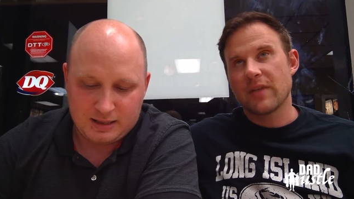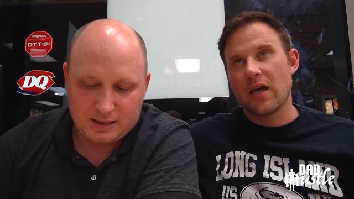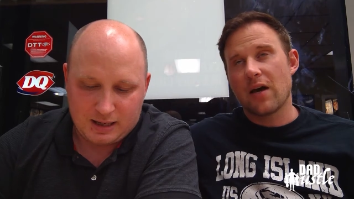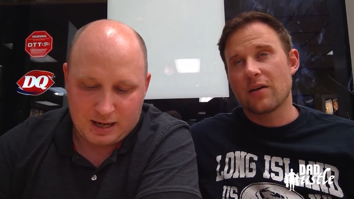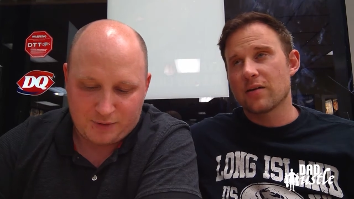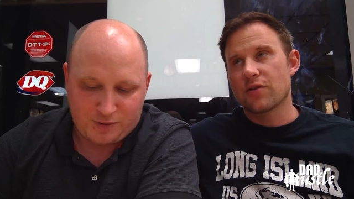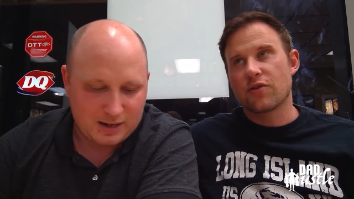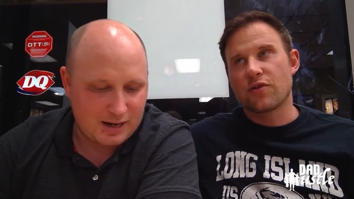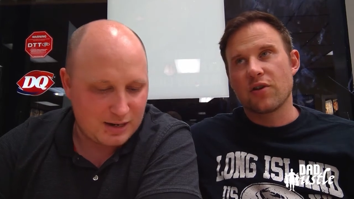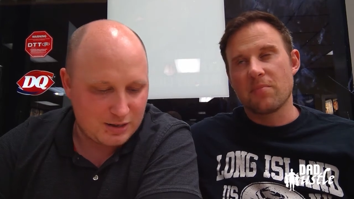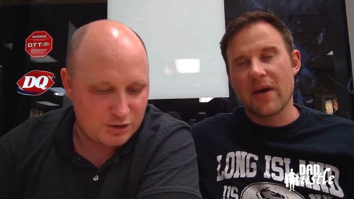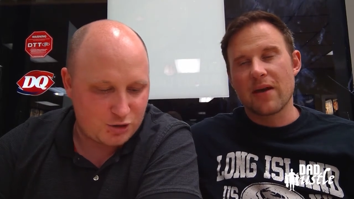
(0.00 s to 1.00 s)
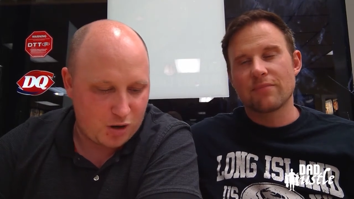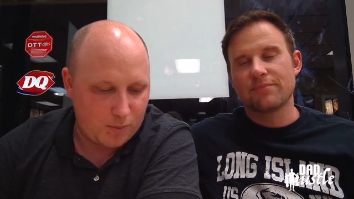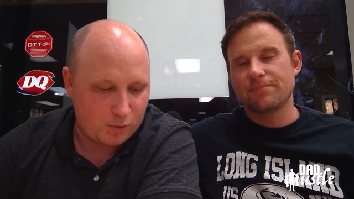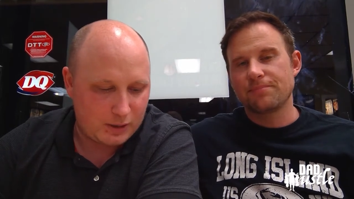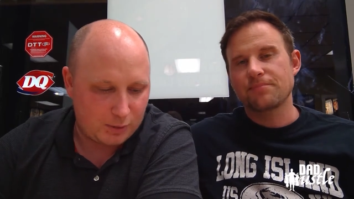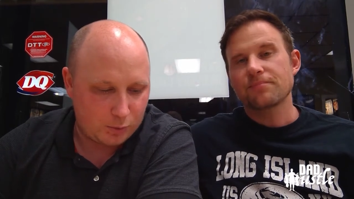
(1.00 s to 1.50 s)
Speaker 1: if I got in
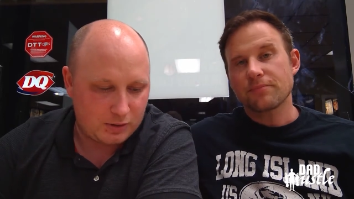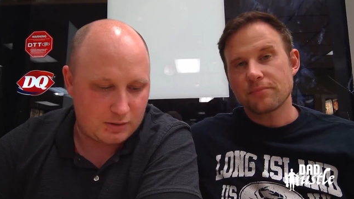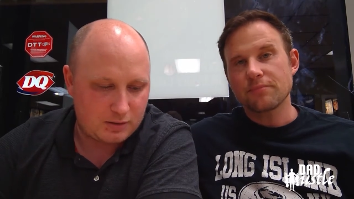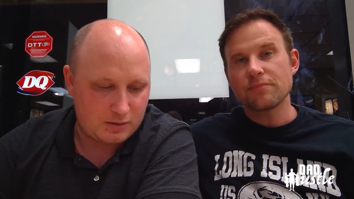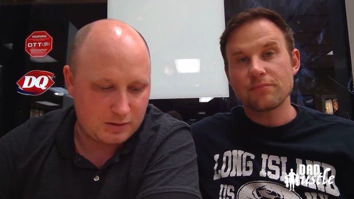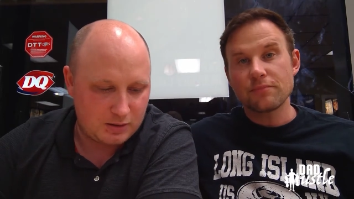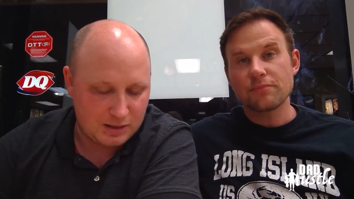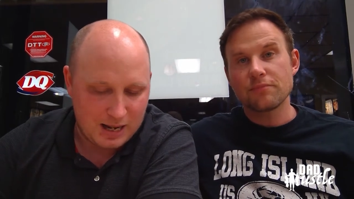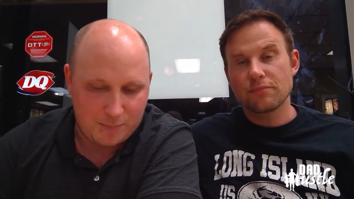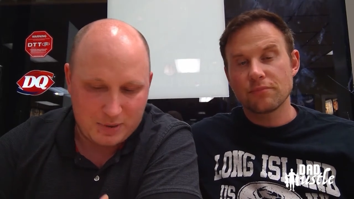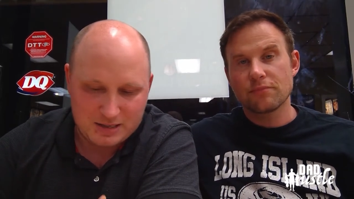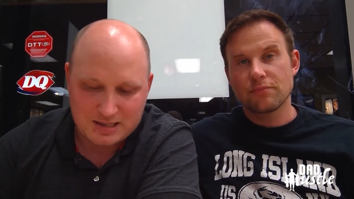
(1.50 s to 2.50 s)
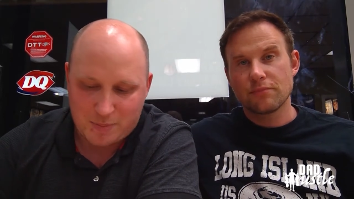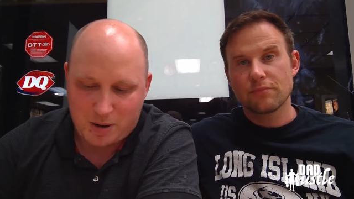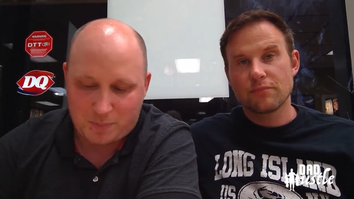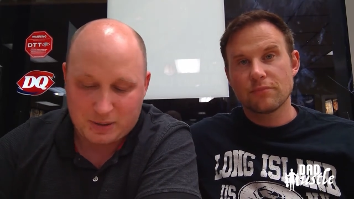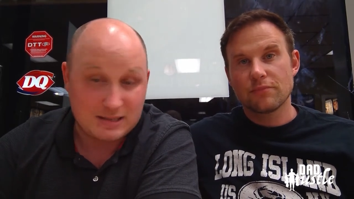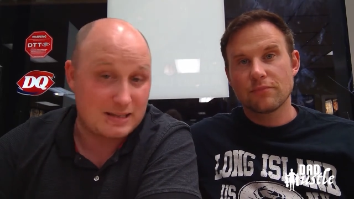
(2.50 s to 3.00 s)
trouble, he would let me say
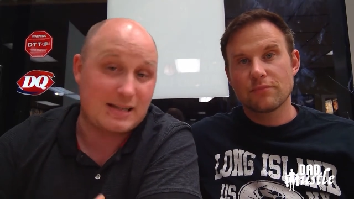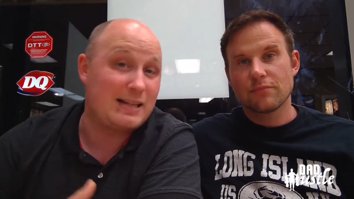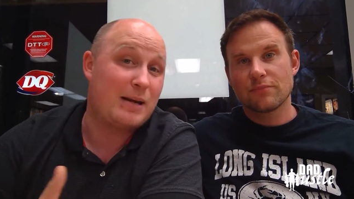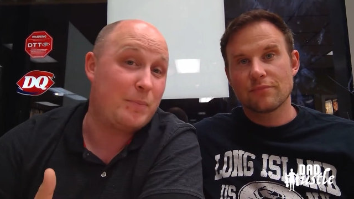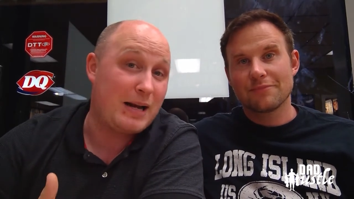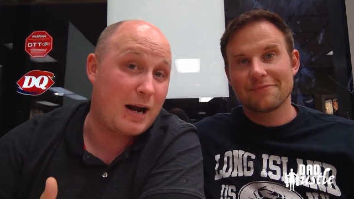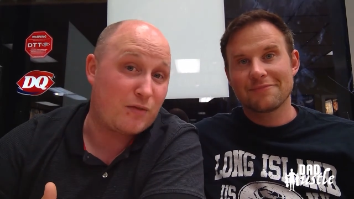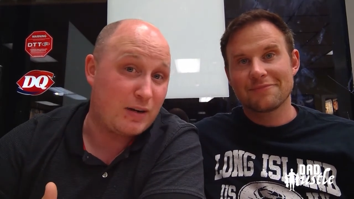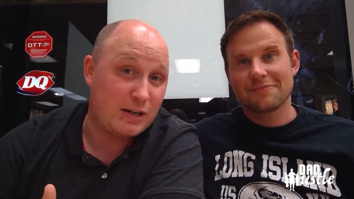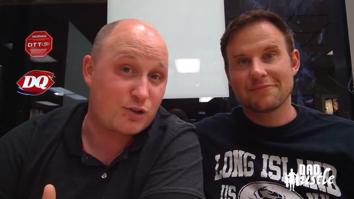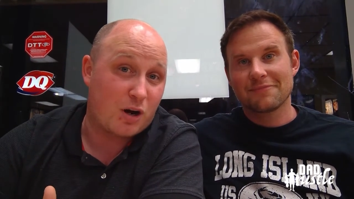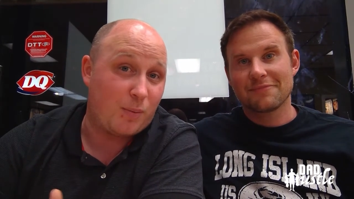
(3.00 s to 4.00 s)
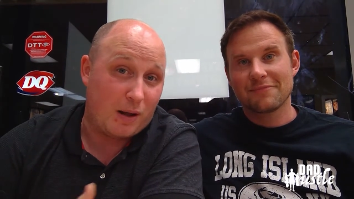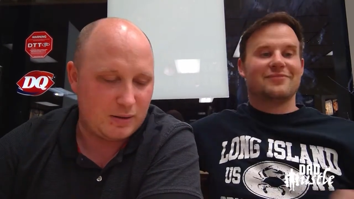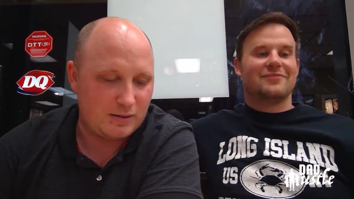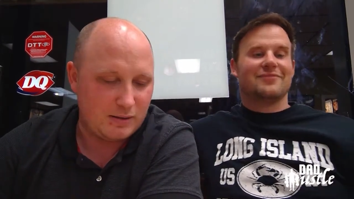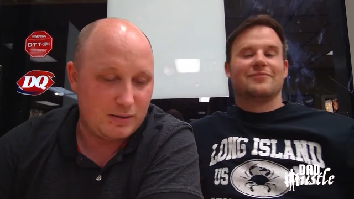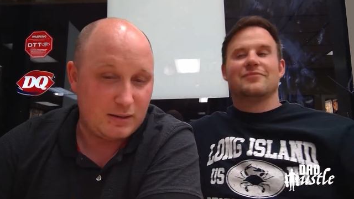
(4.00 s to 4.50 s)
my piece. It didn't get me out of any trouble,
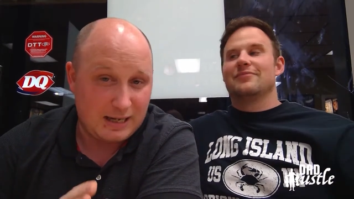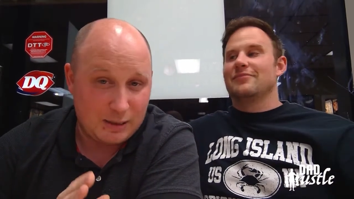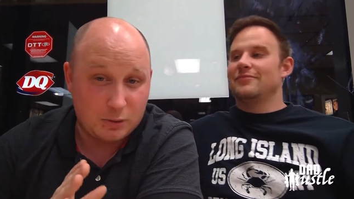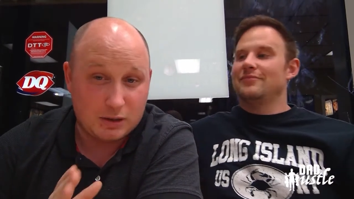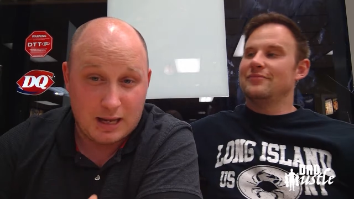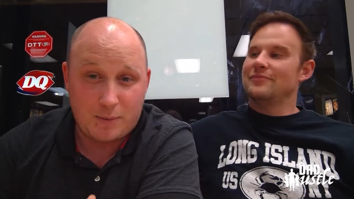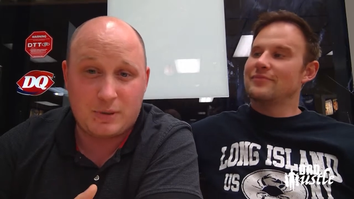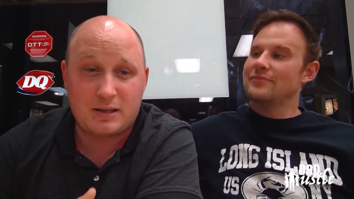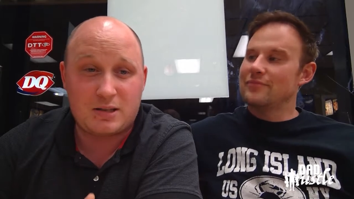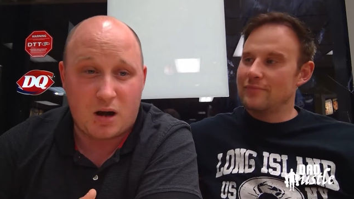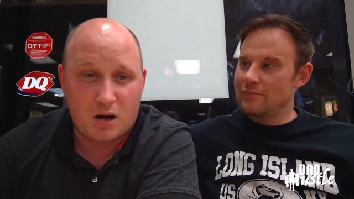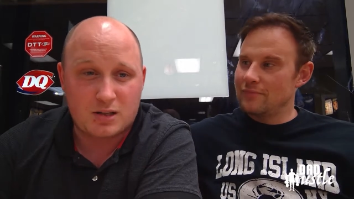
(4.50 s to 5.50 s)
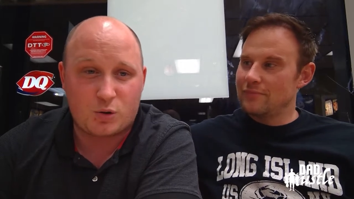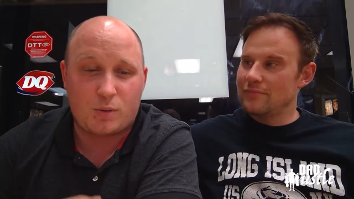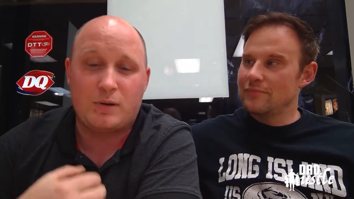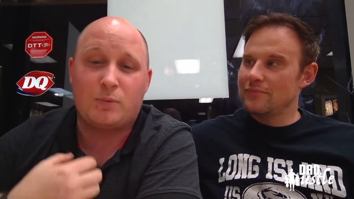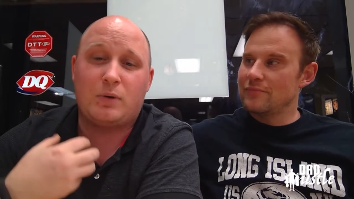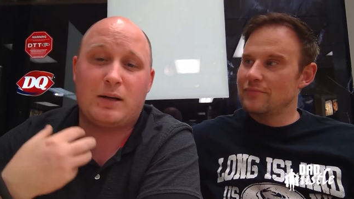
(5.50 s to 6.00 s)
but he would let me talk to
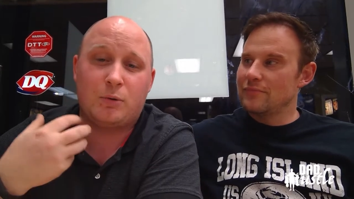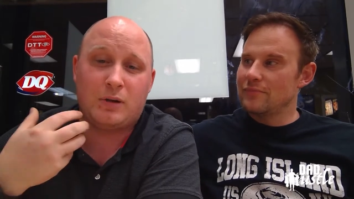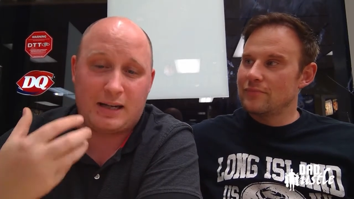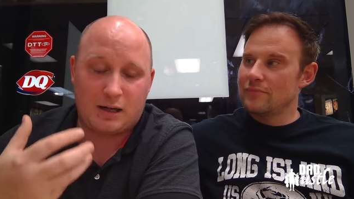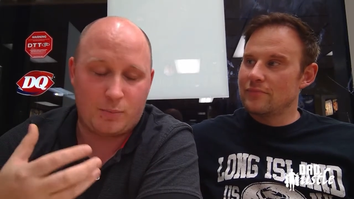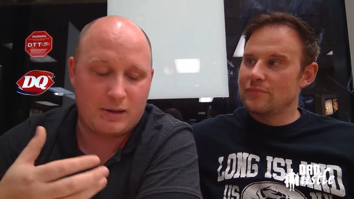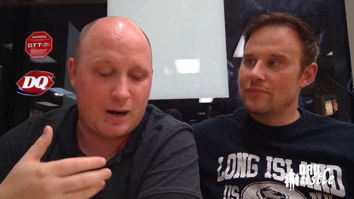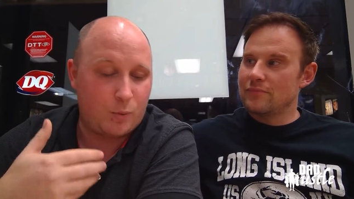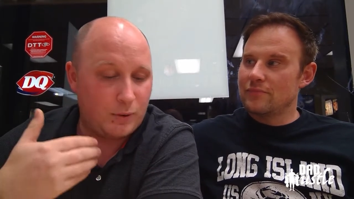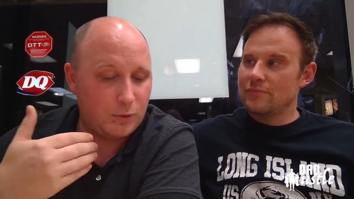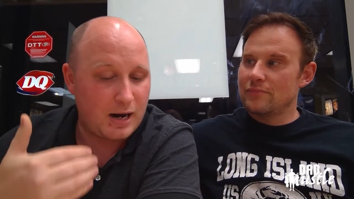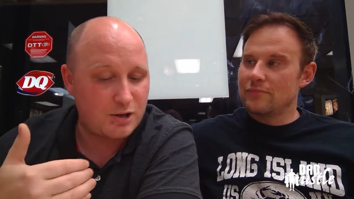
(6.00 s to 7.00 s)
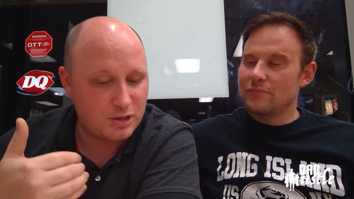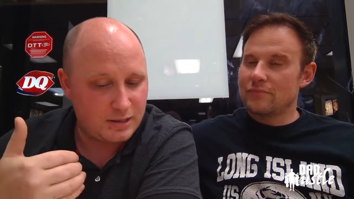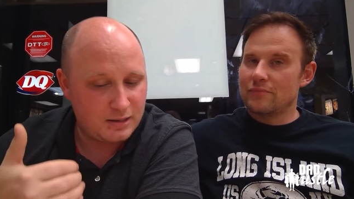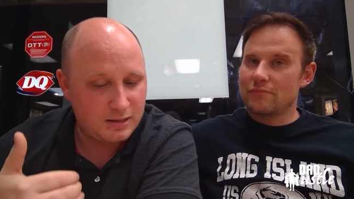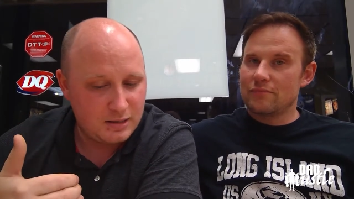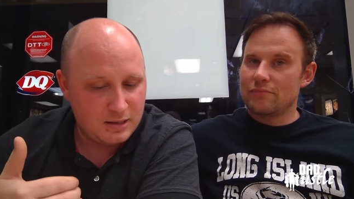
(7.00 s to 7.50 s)
him. And he would hear me out. We would
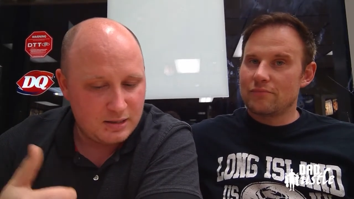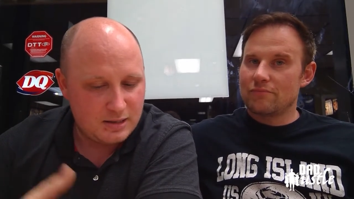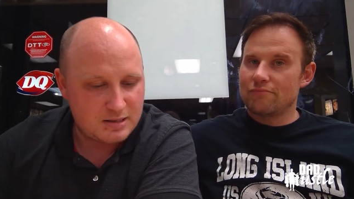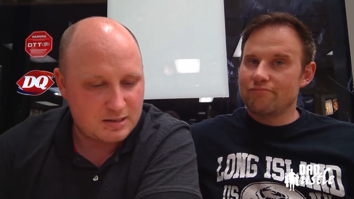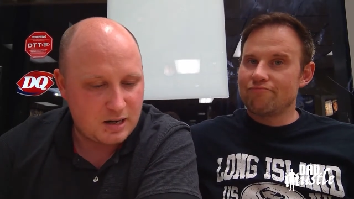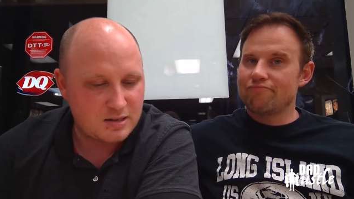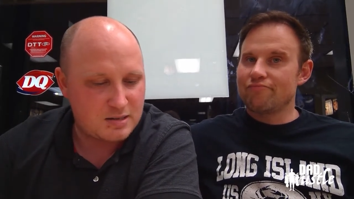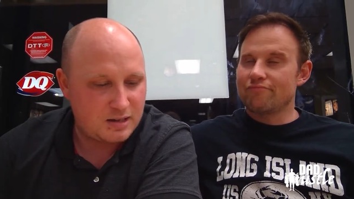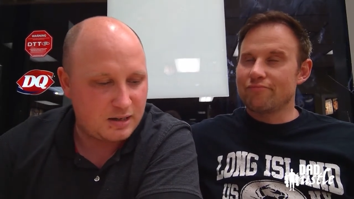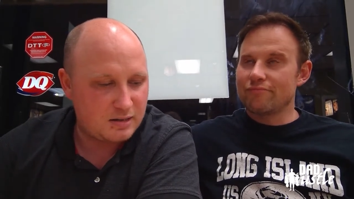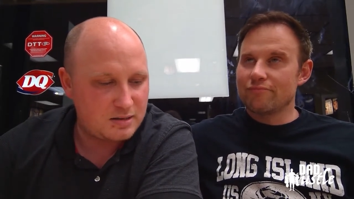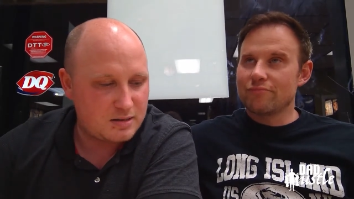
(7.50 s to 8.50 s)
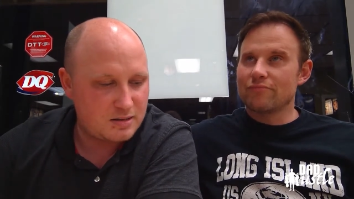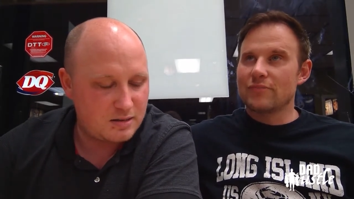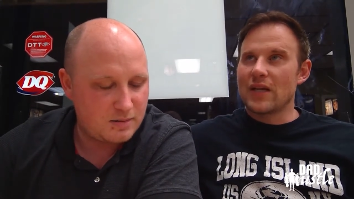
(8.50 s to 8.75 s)
actually discuss things.